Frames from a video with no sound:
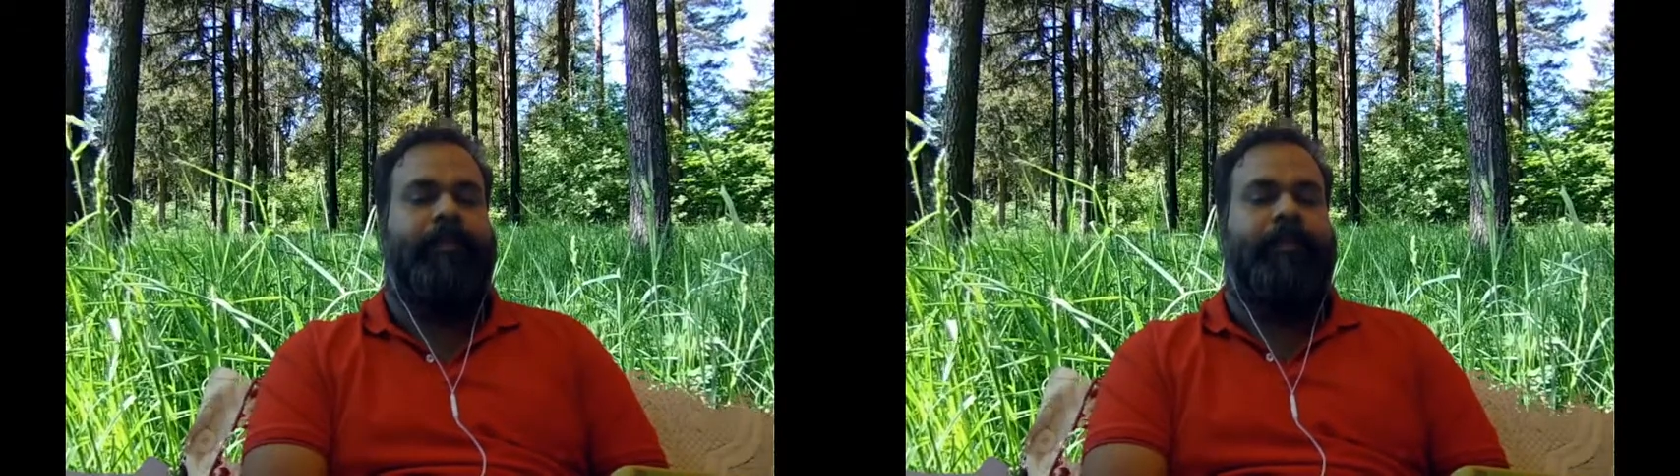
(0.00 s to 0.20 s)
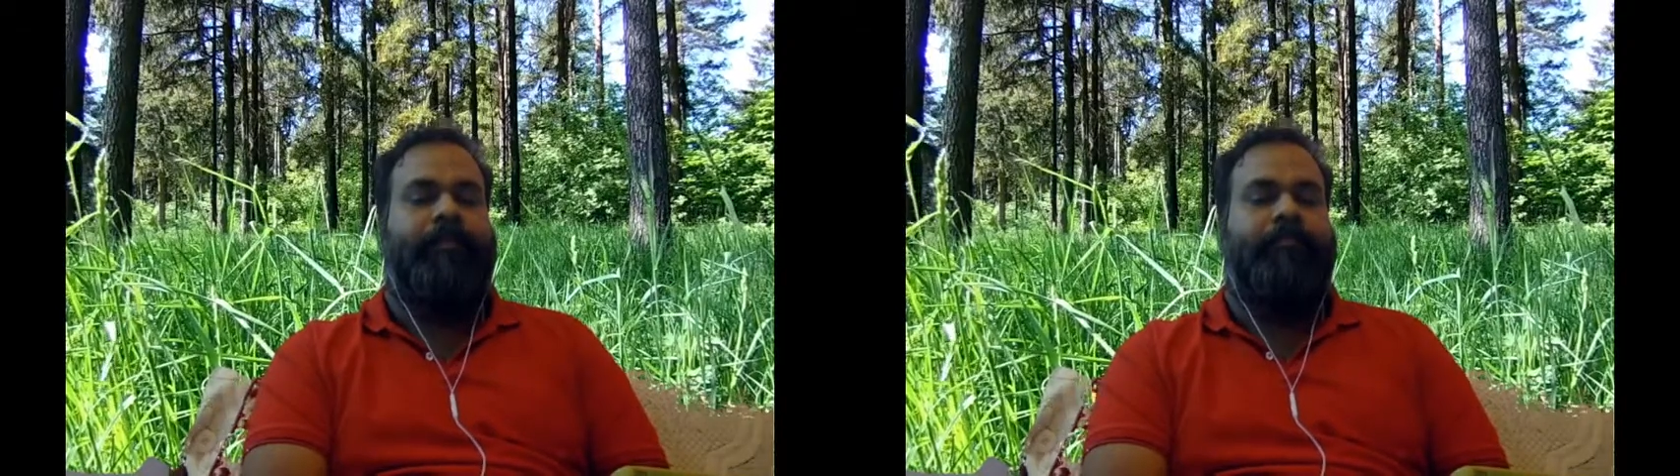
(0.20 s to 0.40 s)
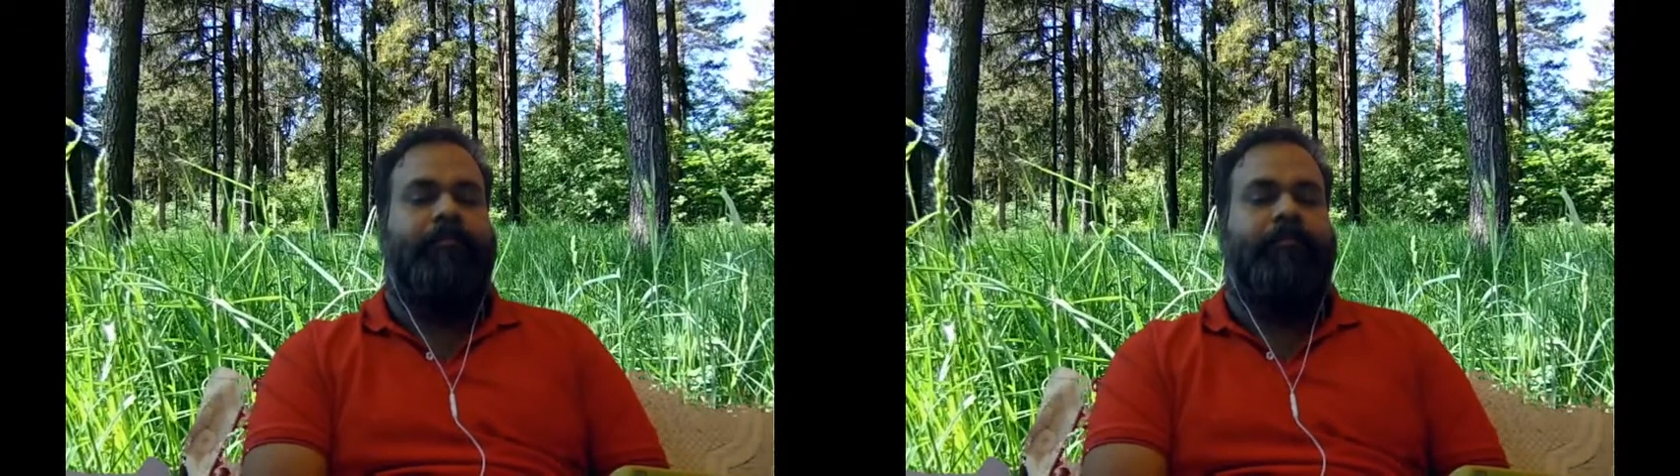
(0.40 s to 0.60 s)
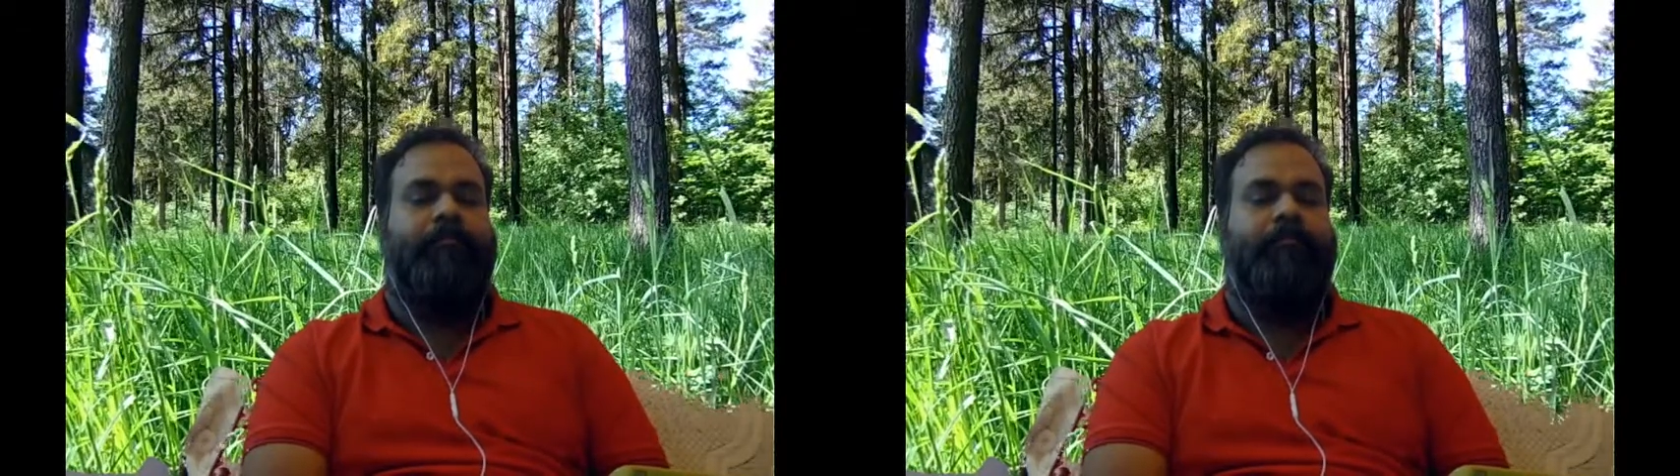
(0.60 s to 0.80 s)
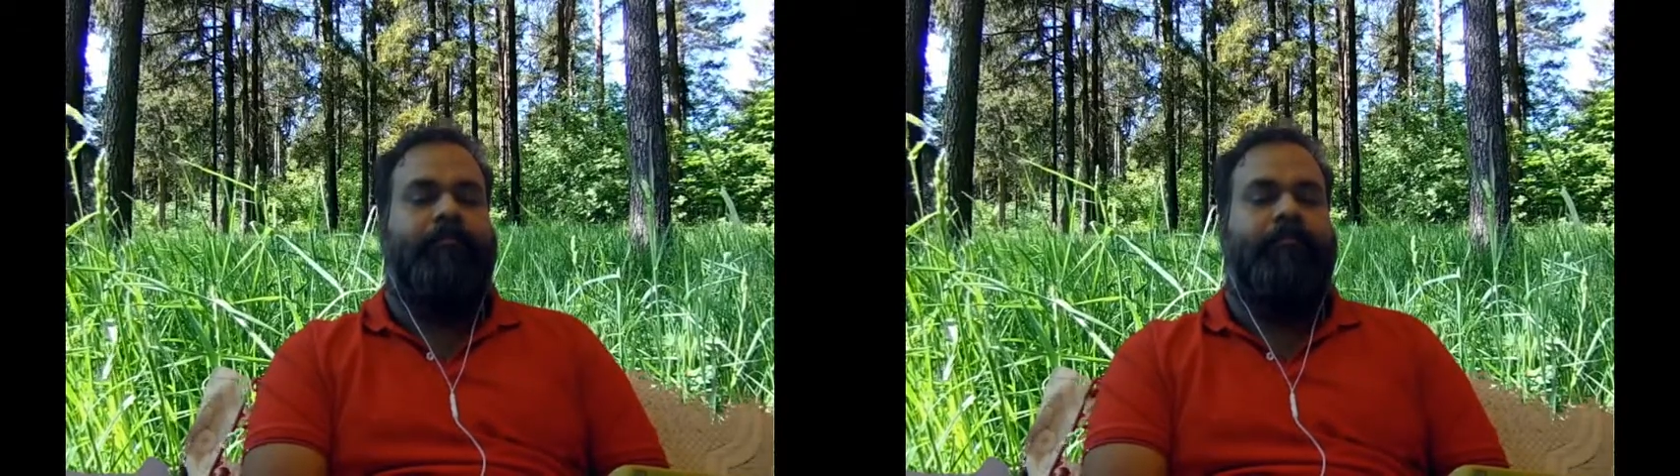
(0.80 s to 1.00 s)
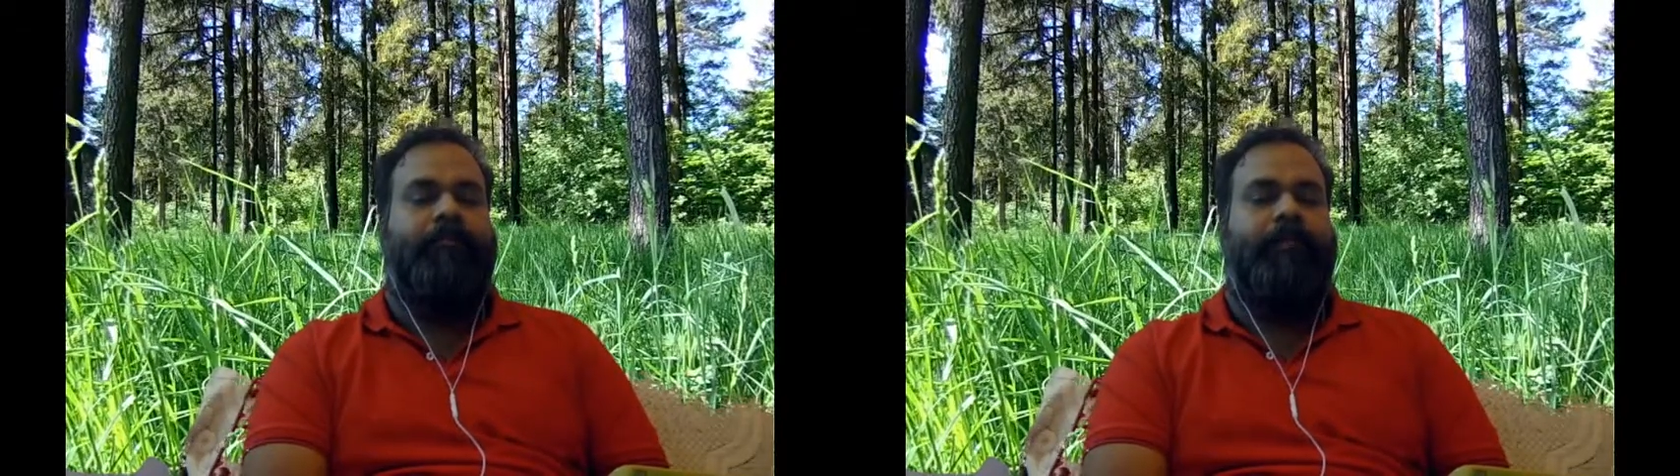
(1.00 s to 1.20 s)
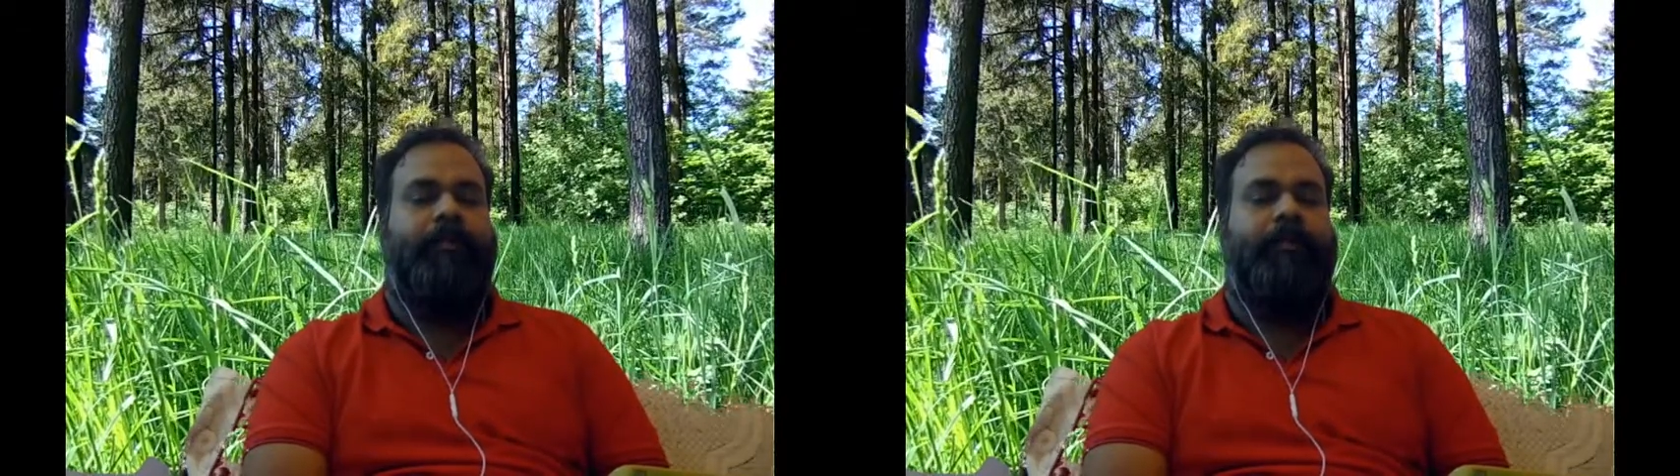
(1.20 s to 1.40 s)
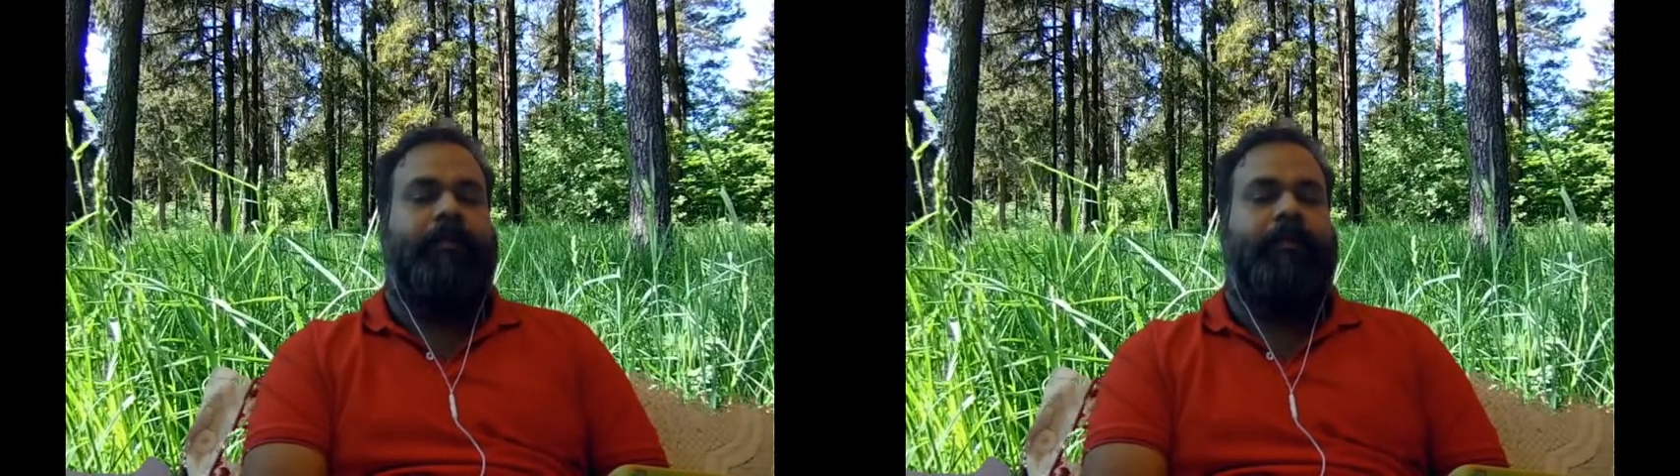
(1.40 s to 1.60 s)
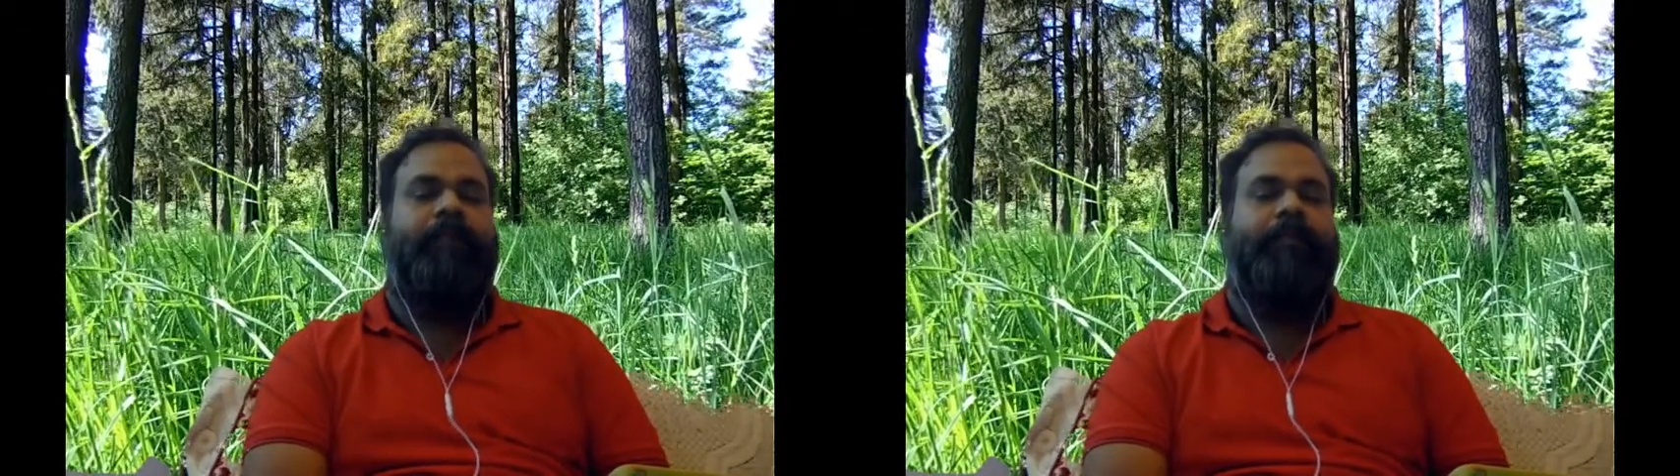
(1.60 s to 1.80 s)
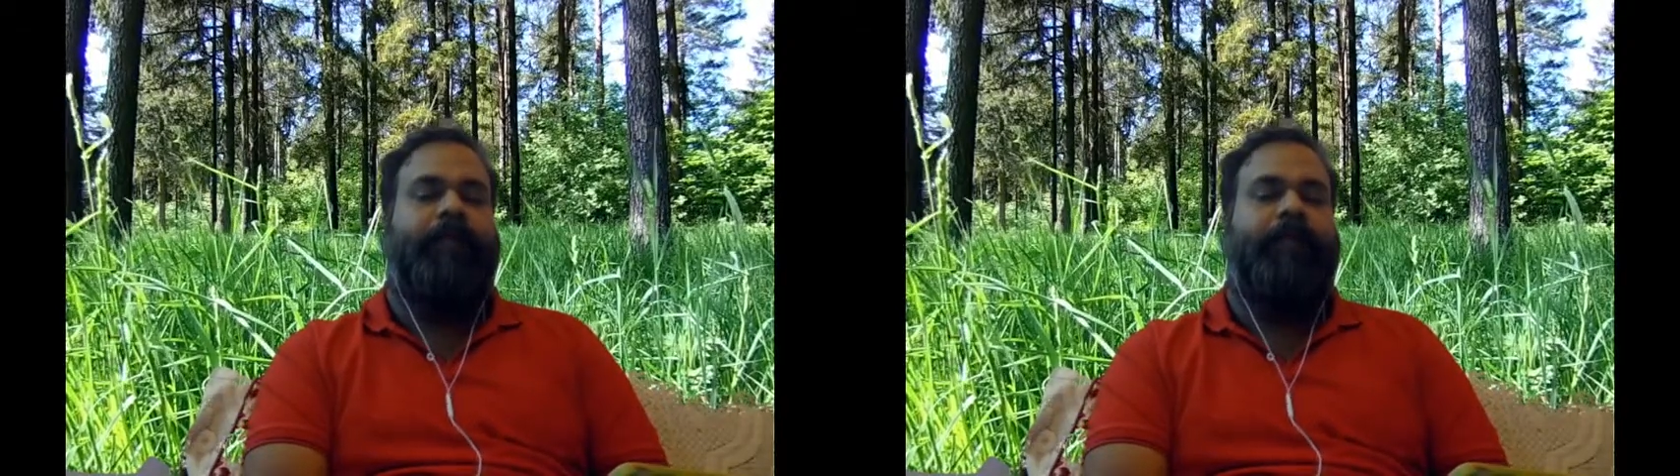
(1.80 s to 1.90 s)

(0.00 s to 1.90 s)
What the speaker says: So Kapha